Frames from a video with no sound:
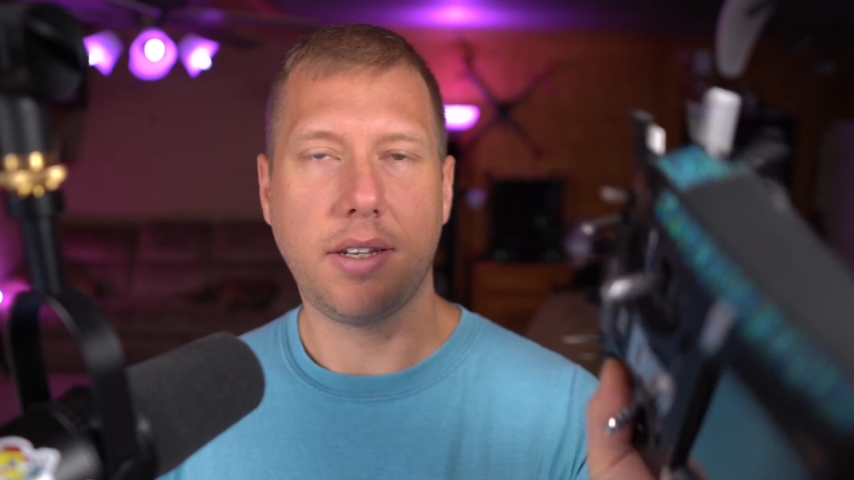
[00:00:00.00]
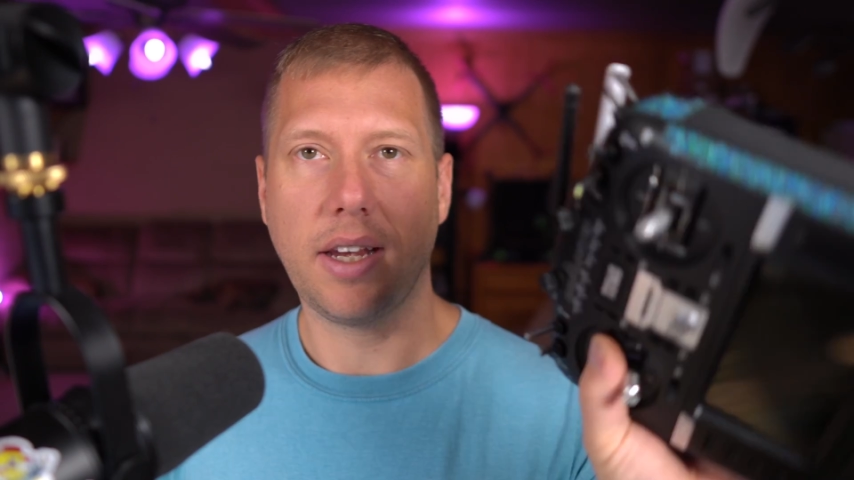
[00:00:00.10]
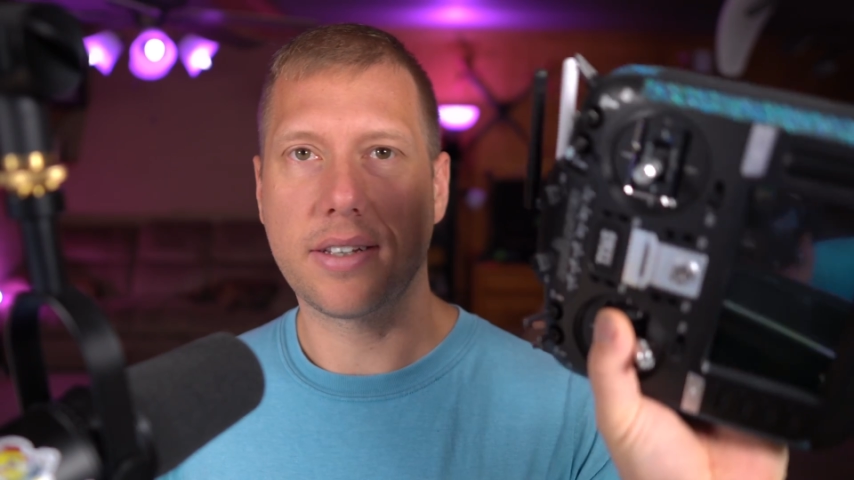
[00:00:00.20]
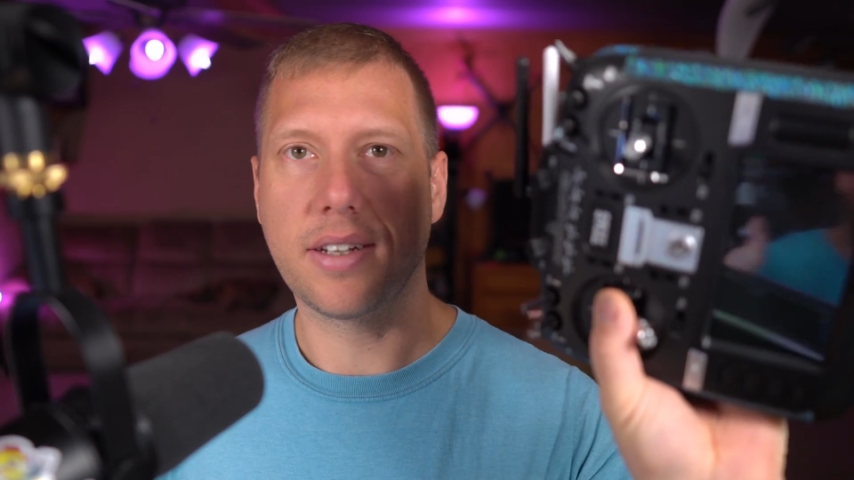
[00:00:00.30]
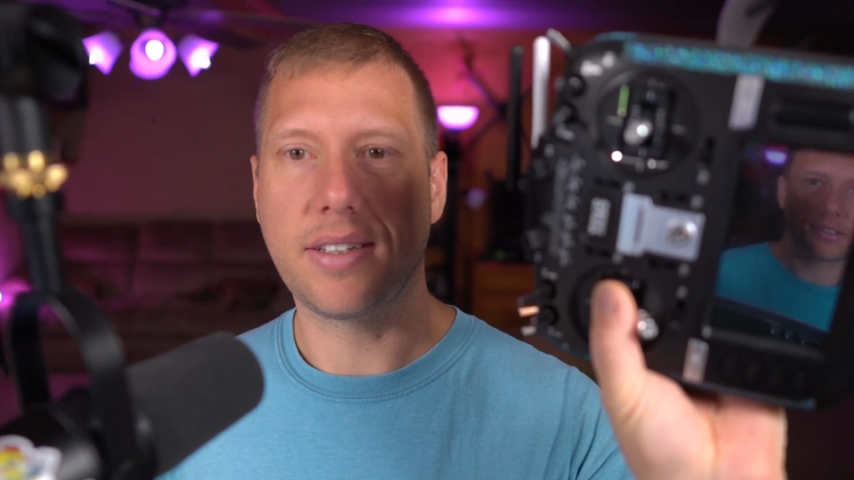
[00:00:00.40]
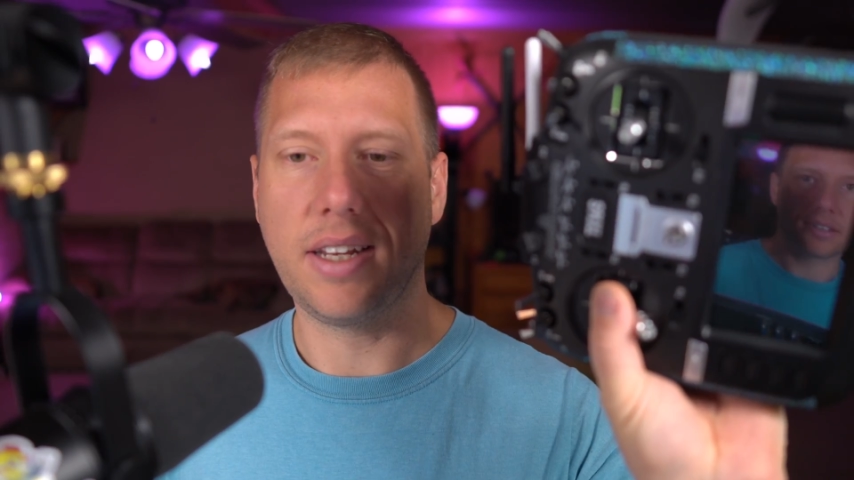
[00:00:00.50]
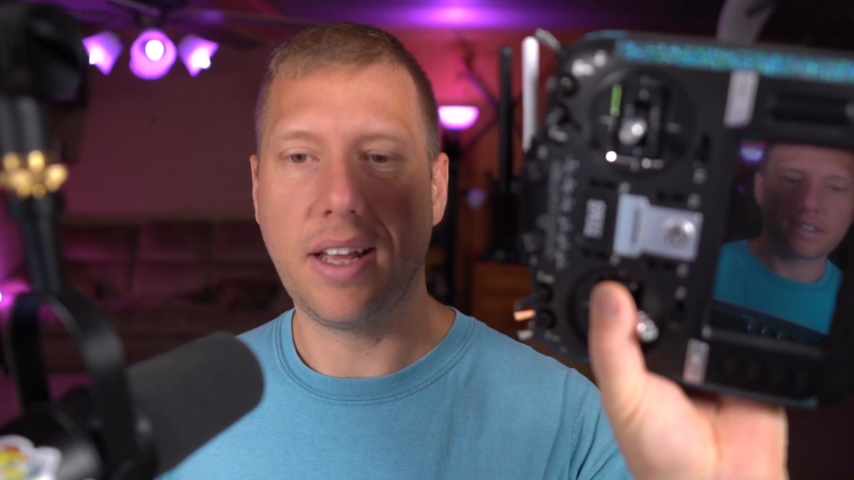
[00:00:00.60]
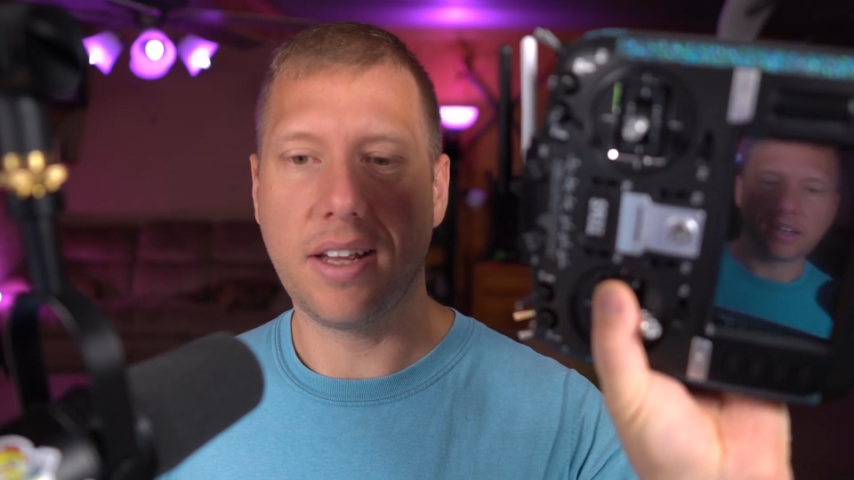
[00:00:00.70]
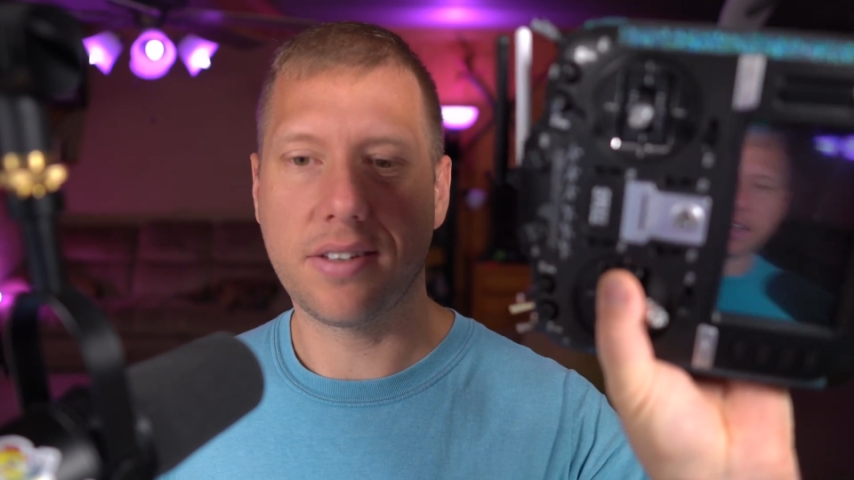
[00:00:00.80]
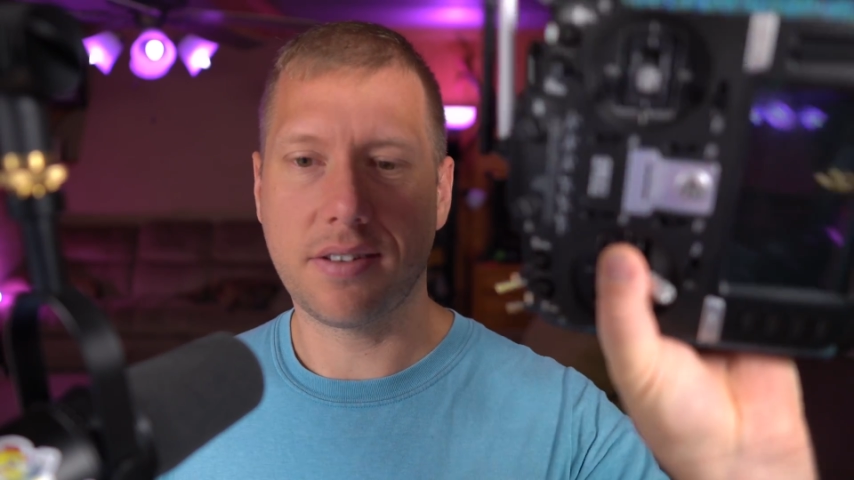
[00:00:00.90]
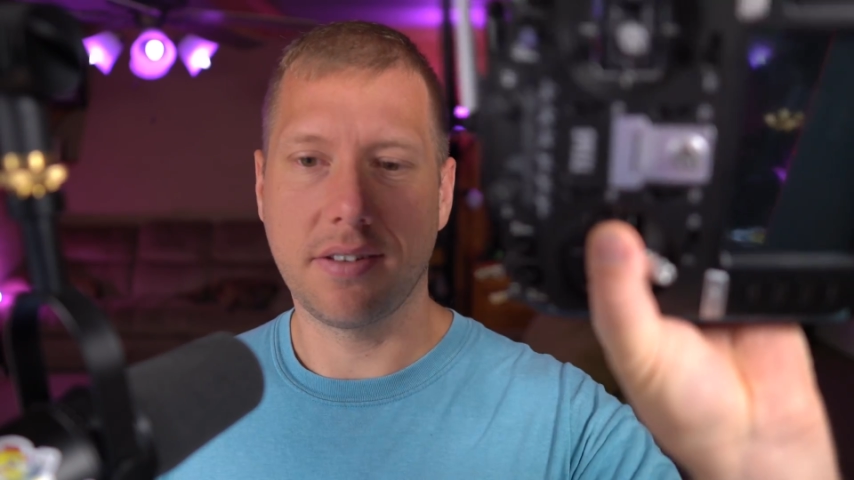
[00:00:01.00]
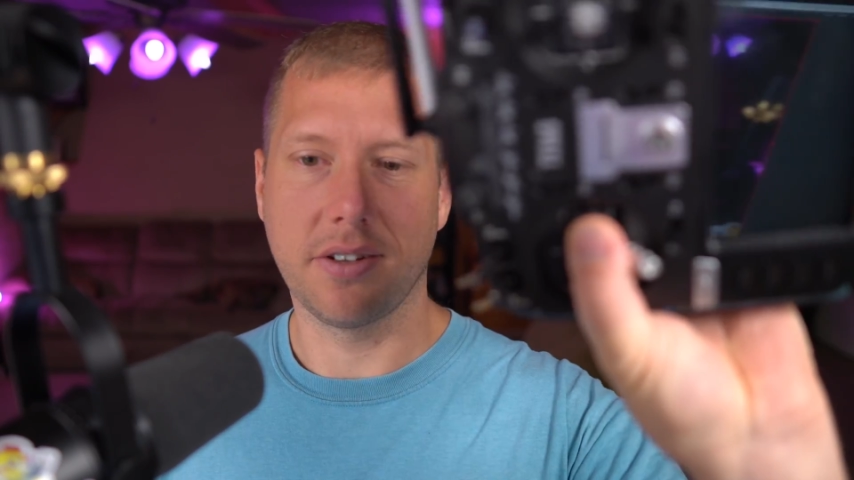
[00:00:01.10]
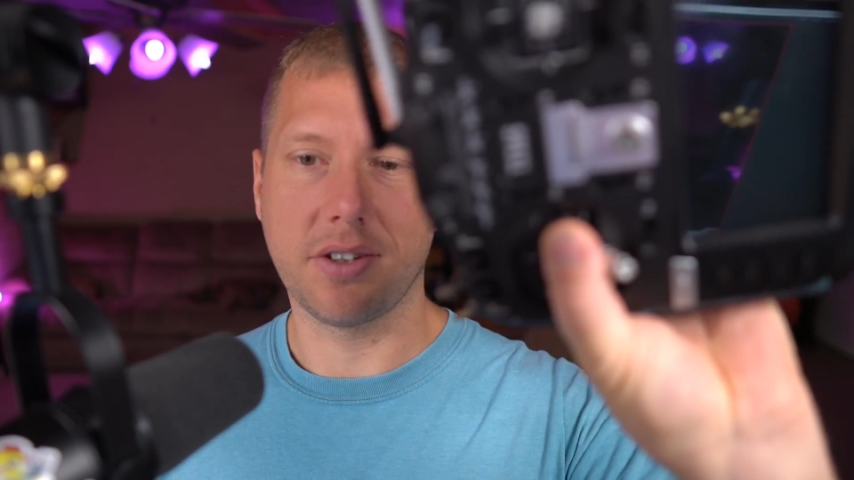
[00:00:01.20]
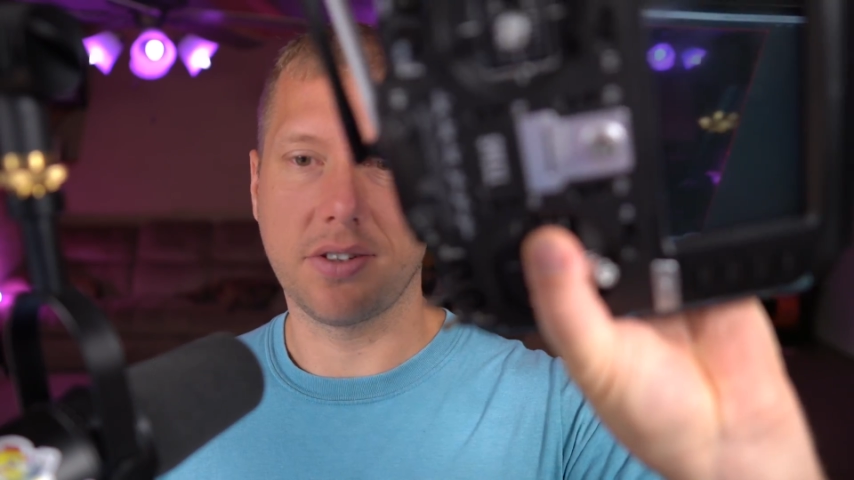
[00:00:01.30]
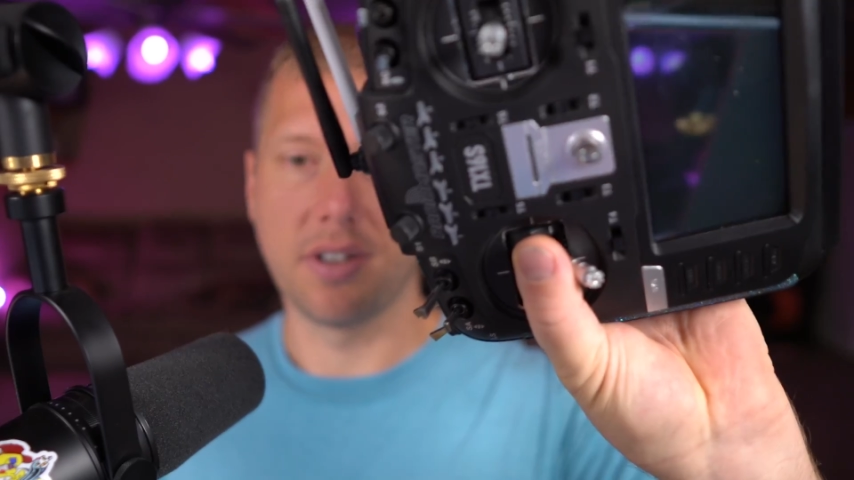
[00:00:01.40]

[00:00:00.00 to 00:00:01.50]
TX16S. There's just